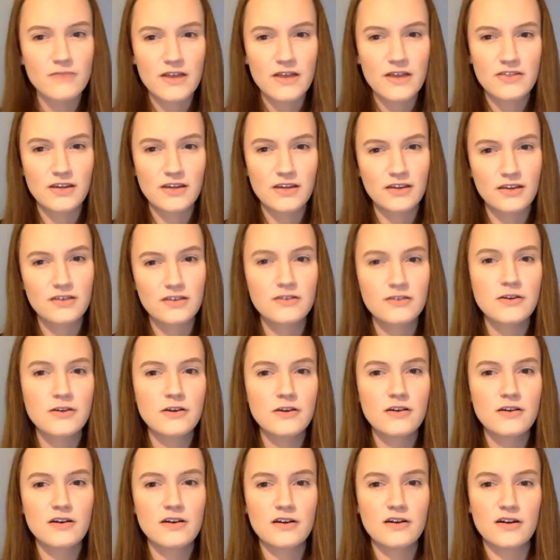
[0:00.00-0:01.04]
I think,
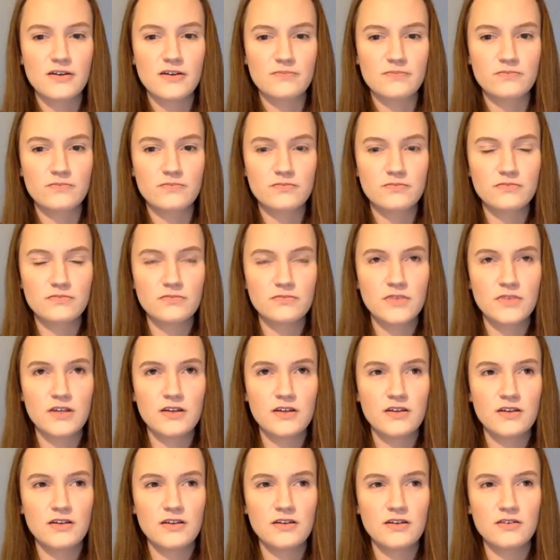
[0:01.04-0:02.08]

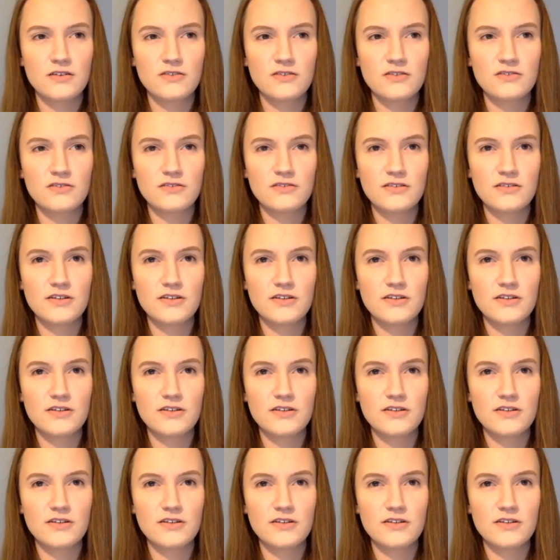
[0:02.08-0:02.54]
in